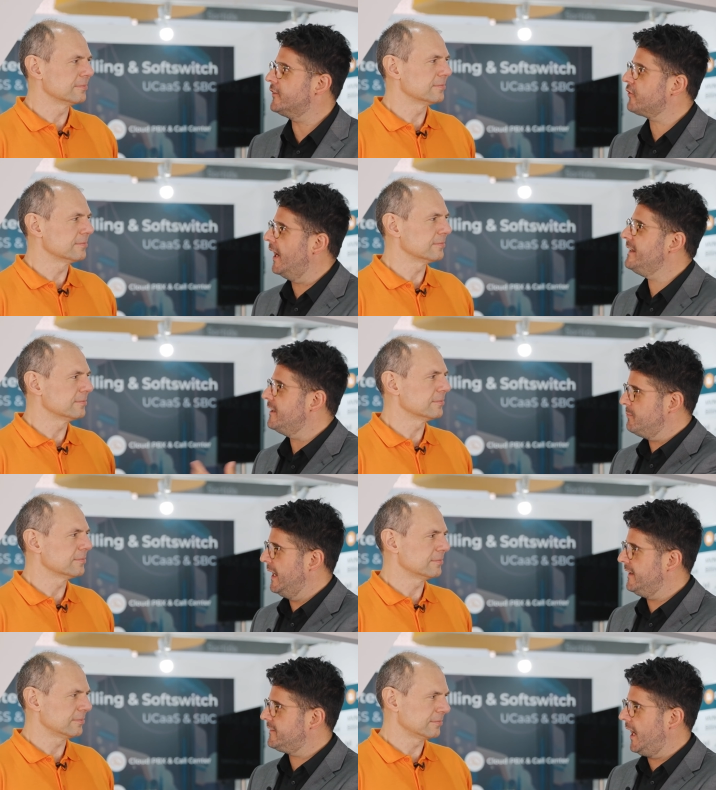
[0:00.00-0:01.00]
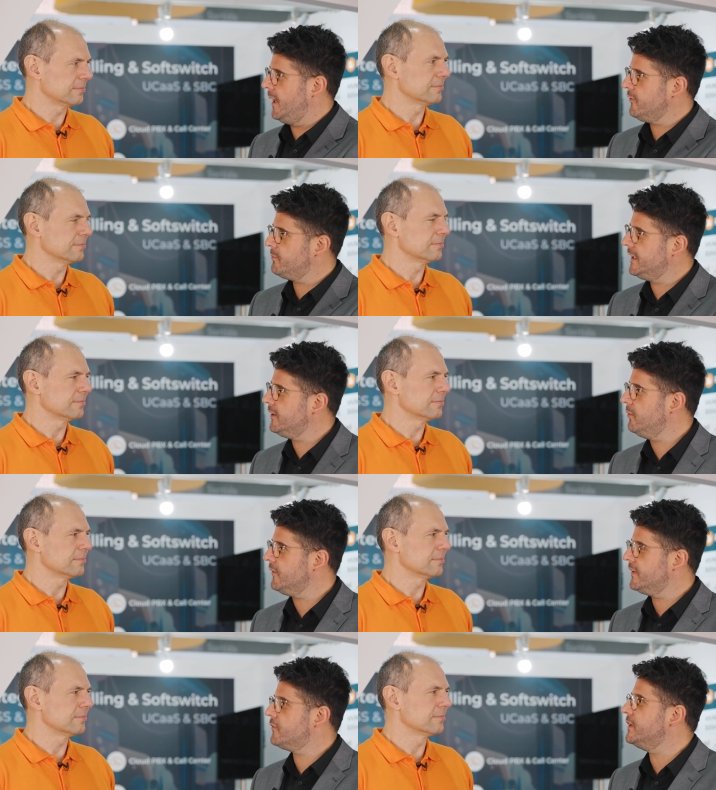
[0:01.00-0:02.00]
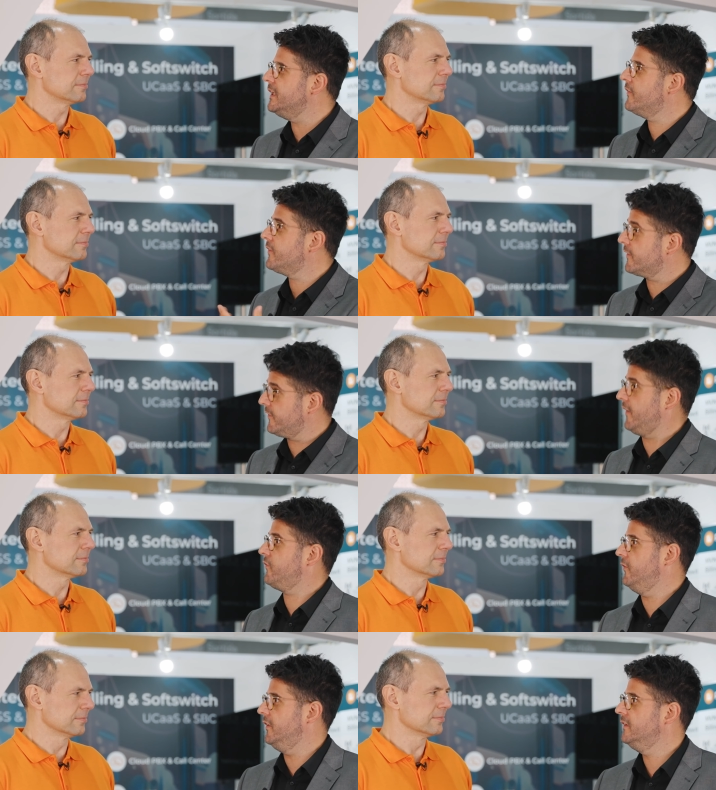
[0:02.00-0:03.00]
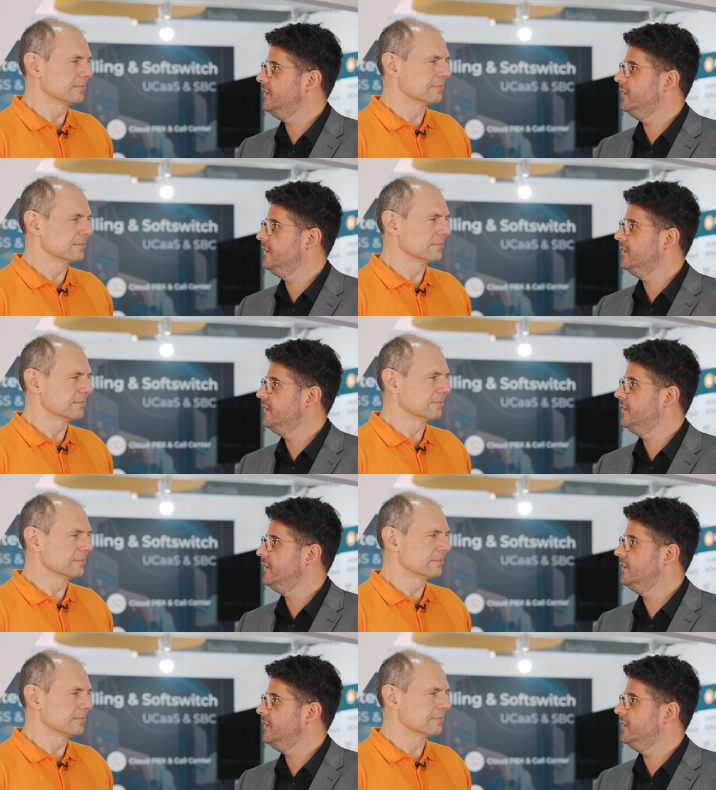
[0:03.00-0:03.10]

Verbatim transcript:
Speaker 1: tried it many times, but it was not really successful.